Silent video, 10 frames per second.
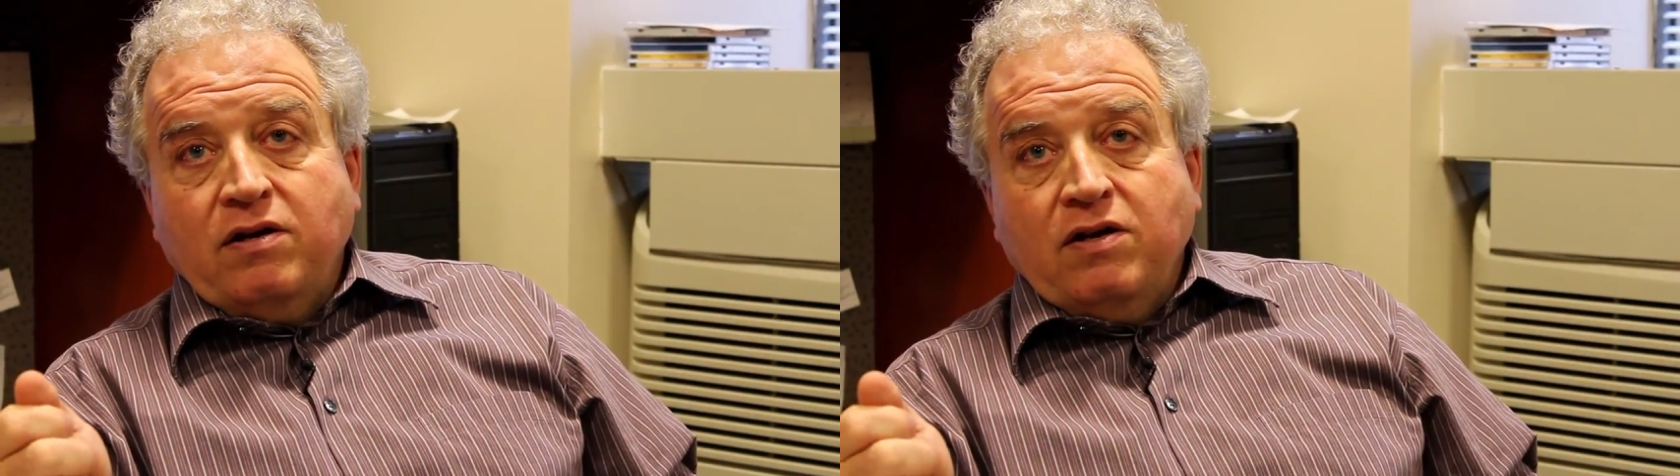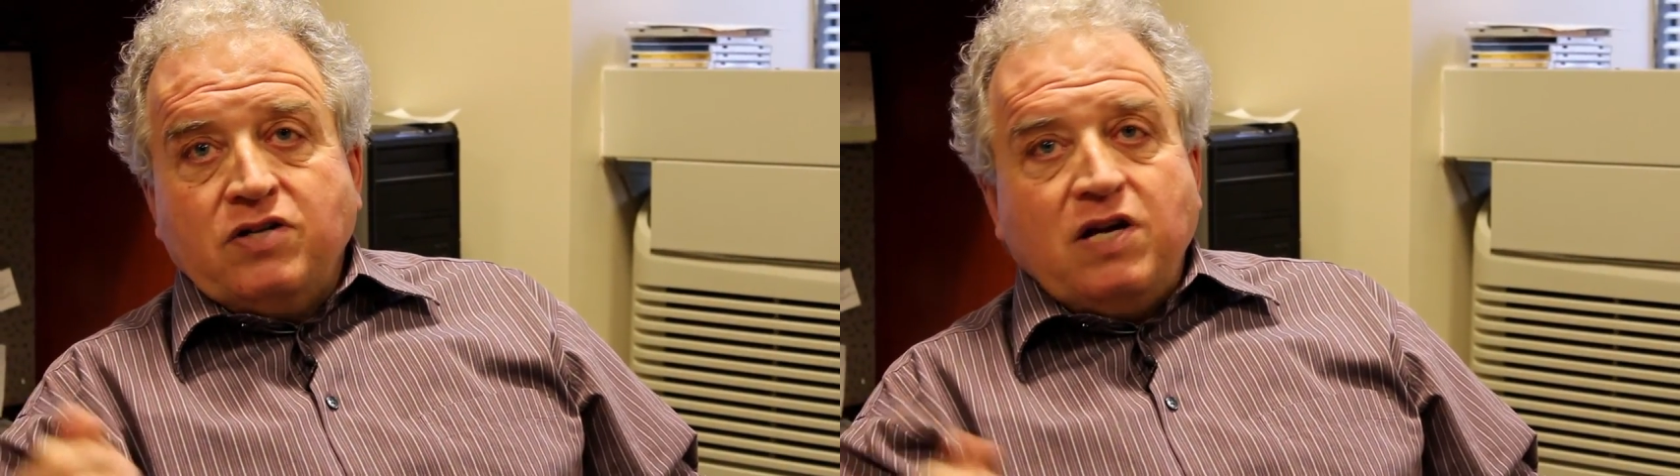
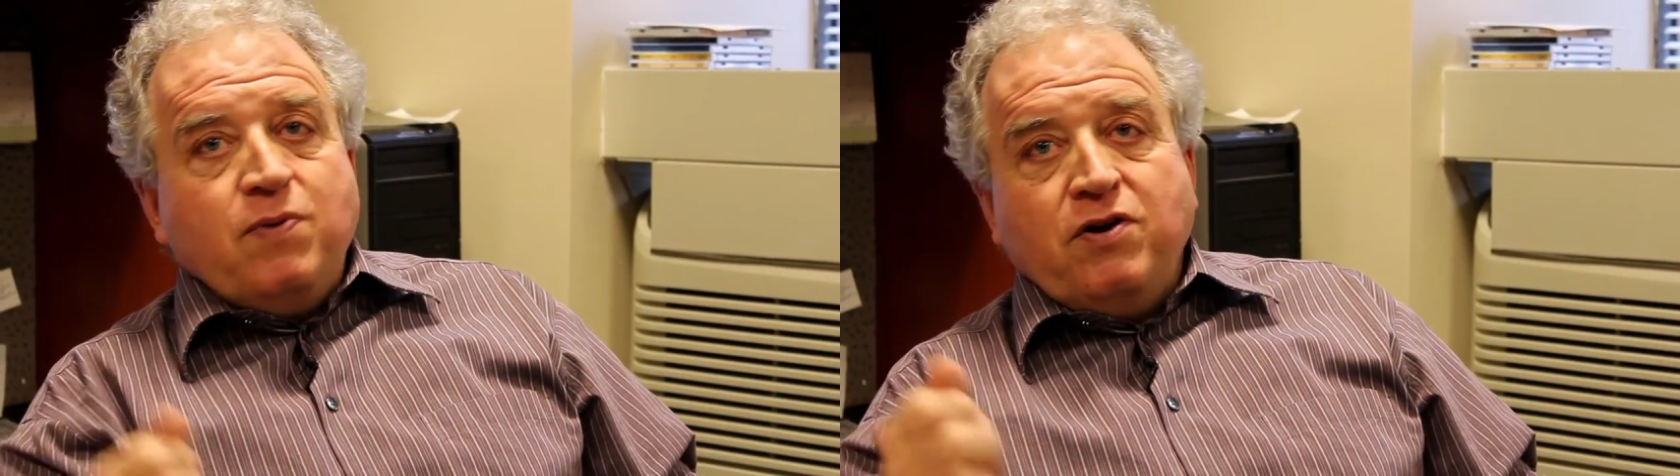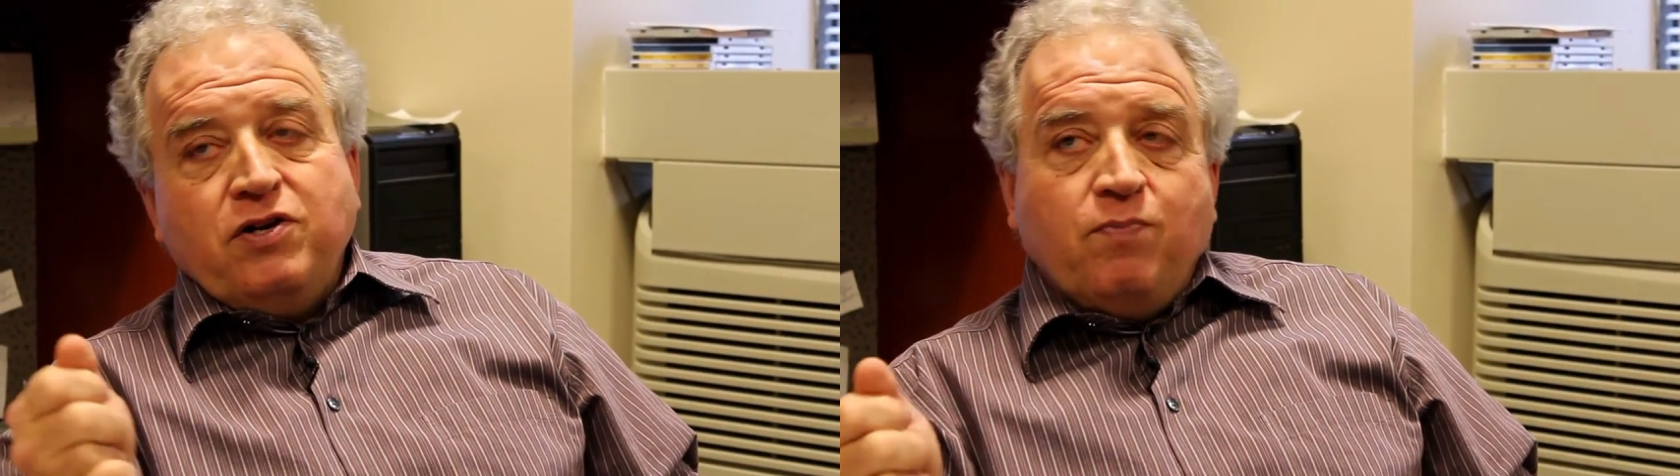It's not
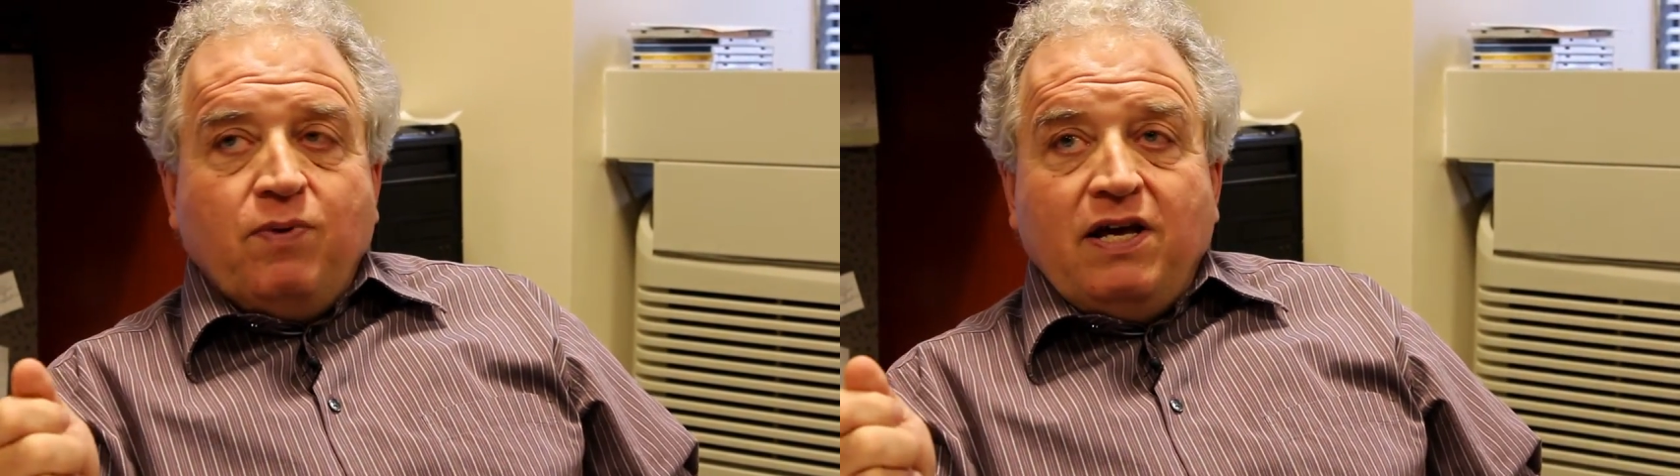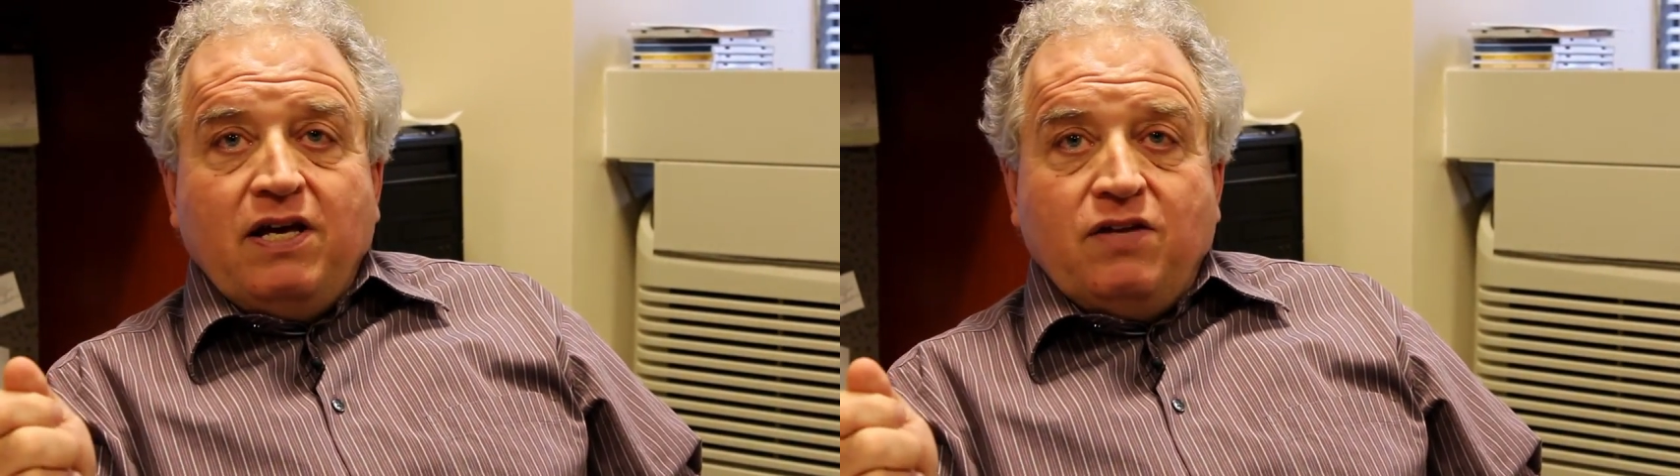part of your
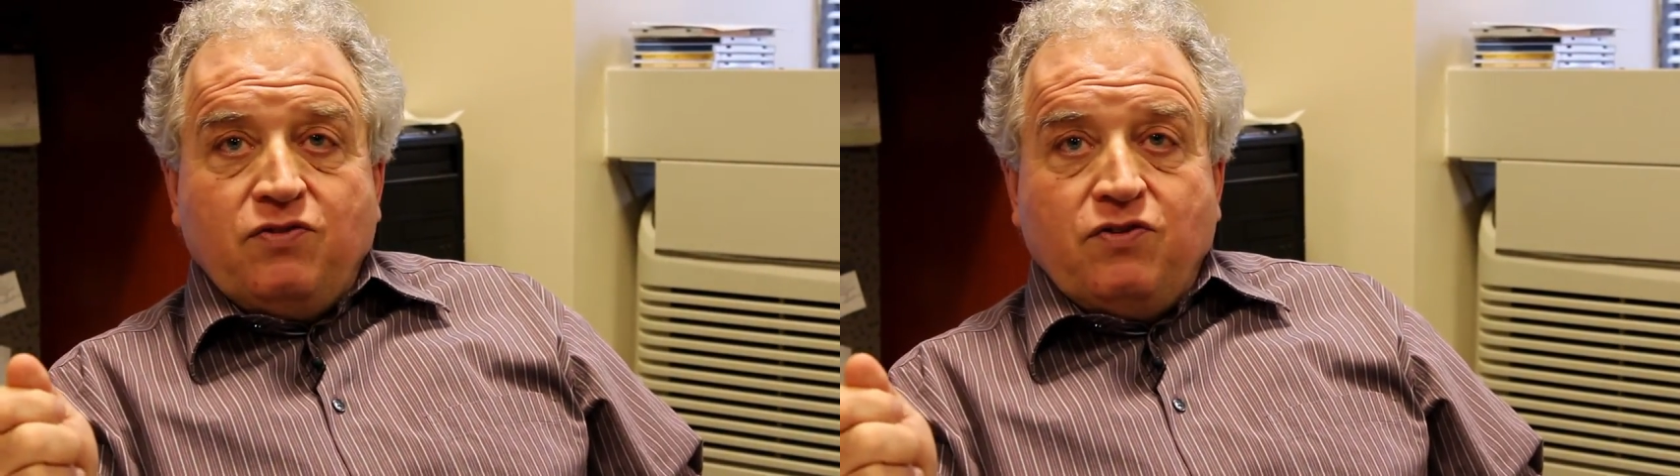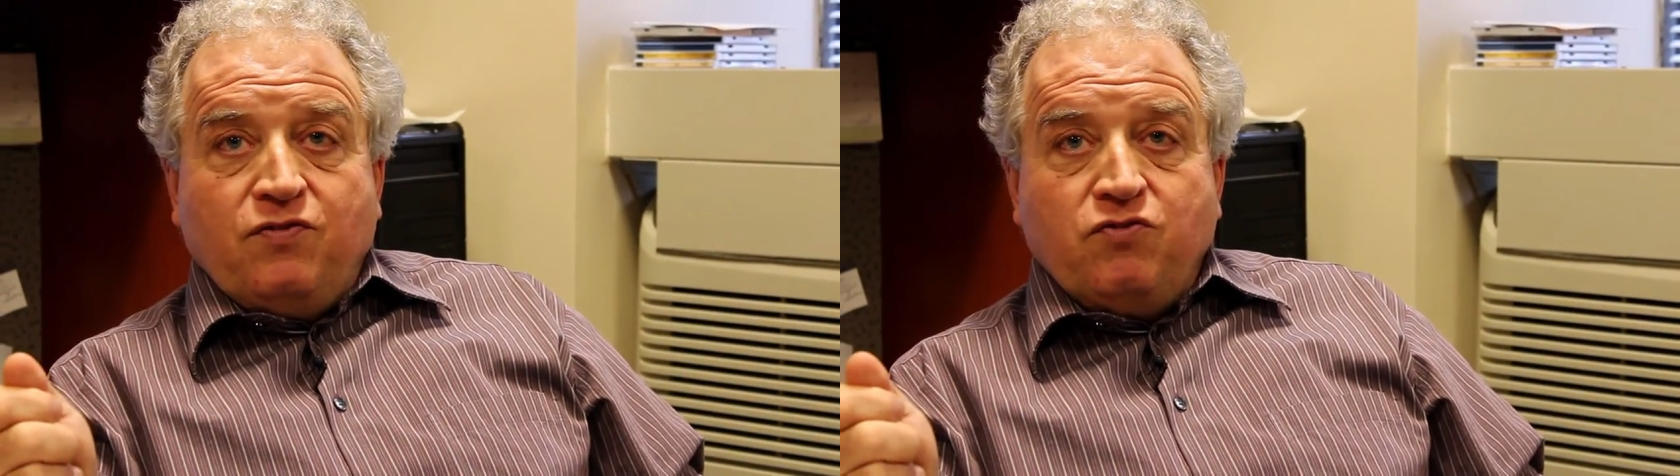plan
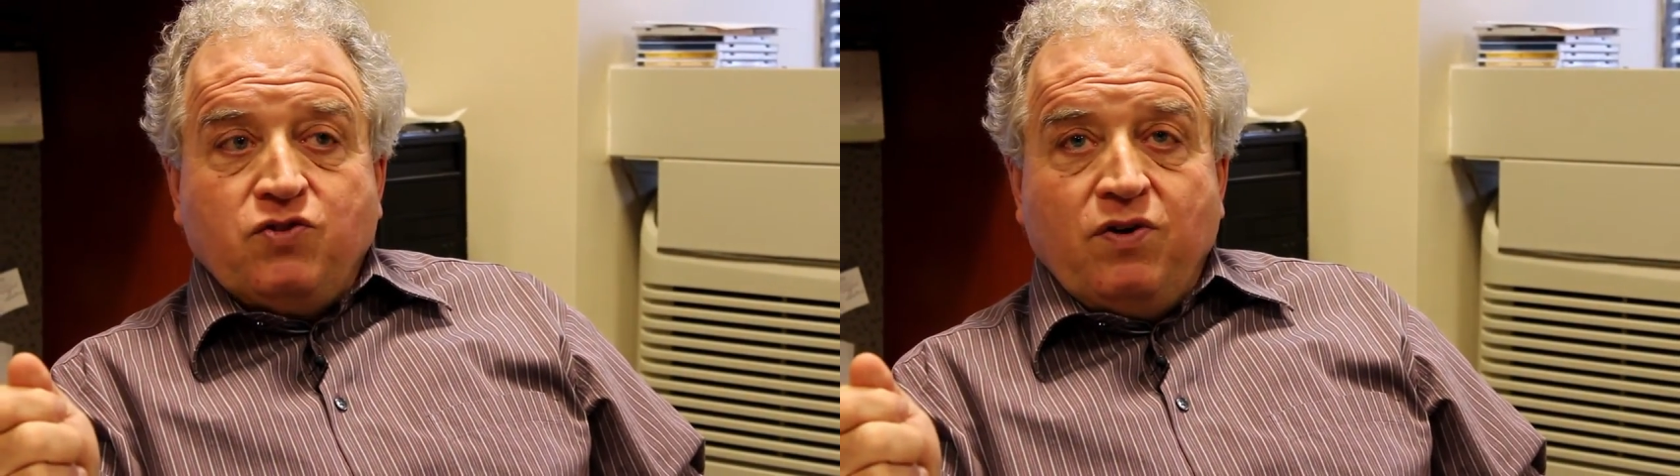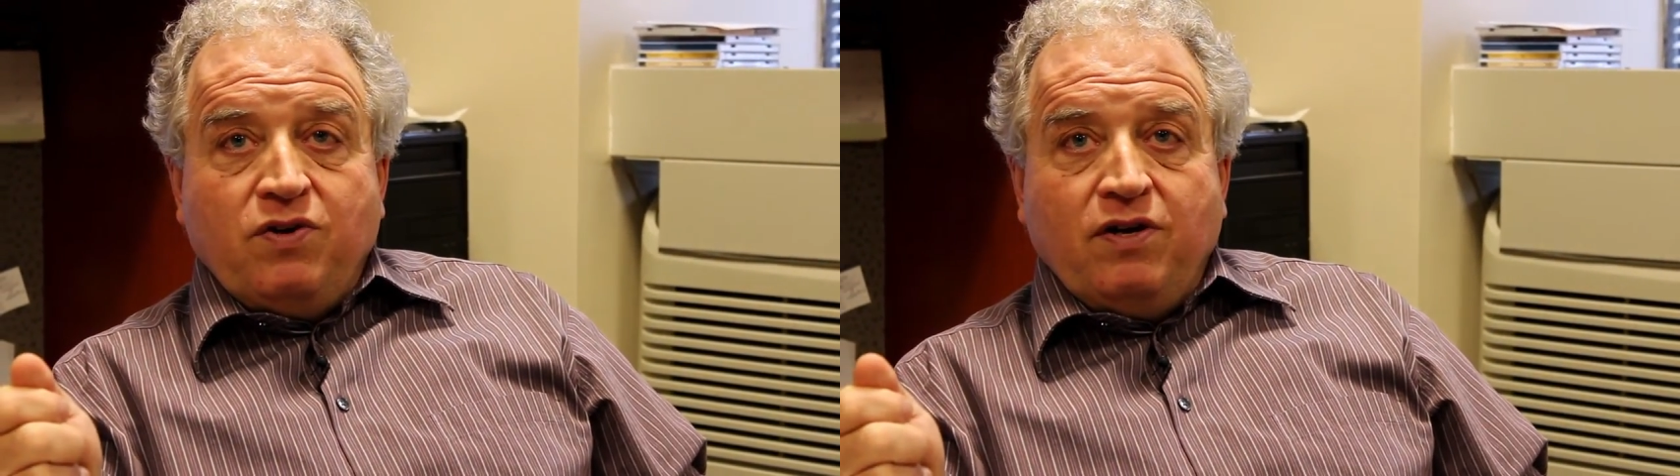that the
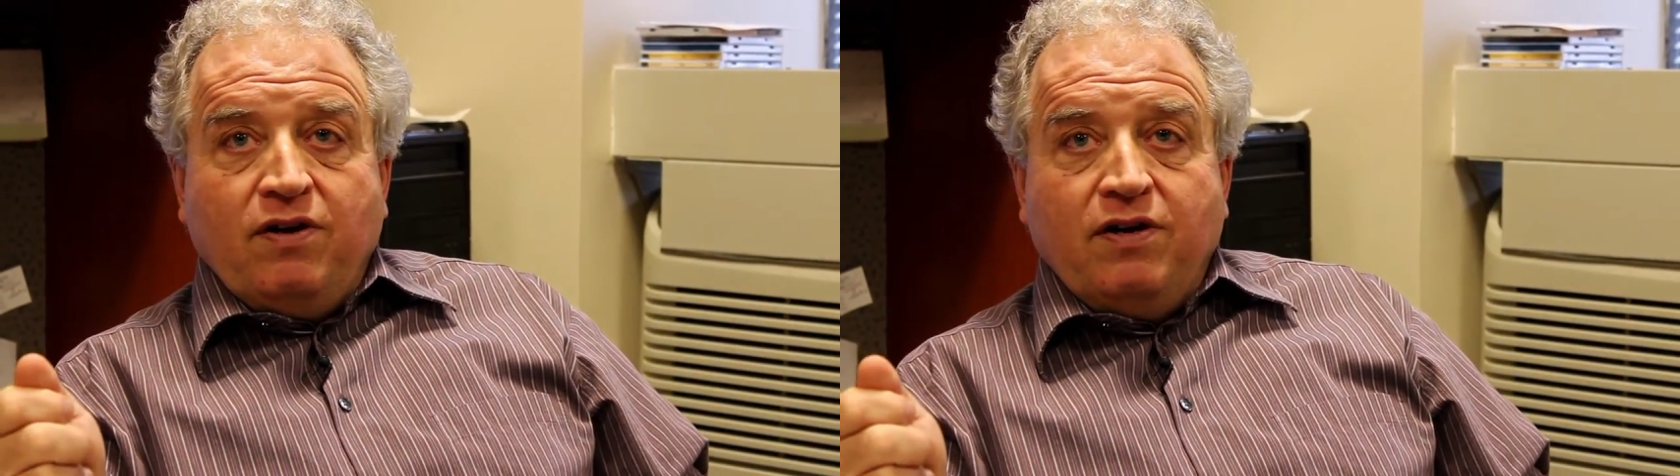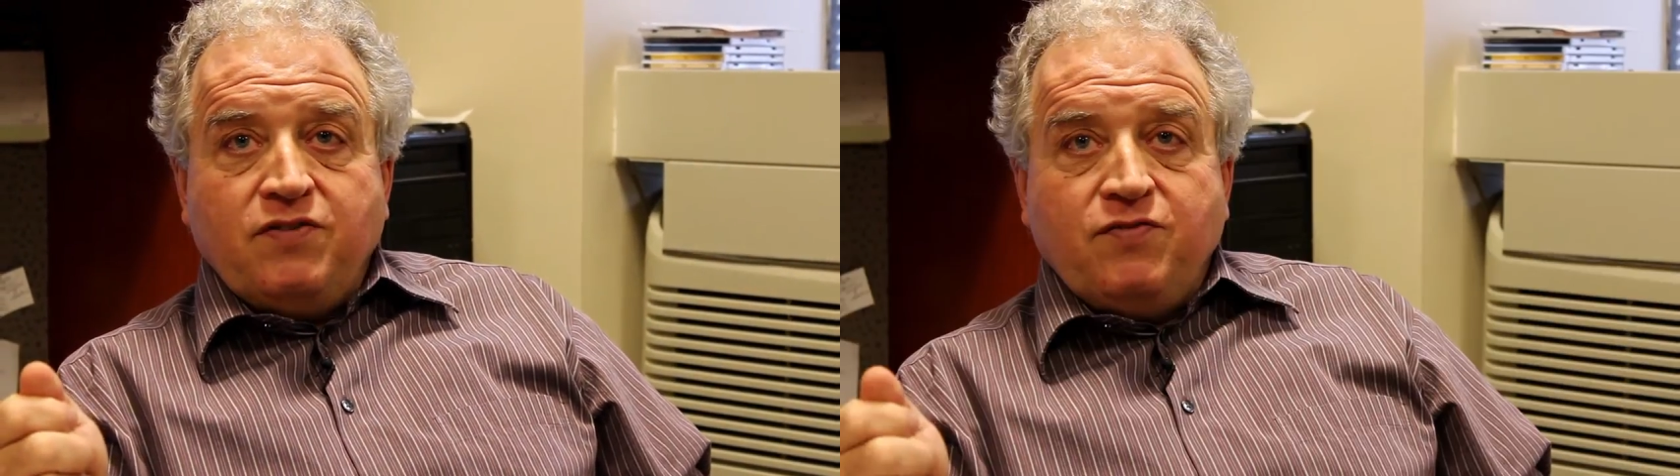first one dies.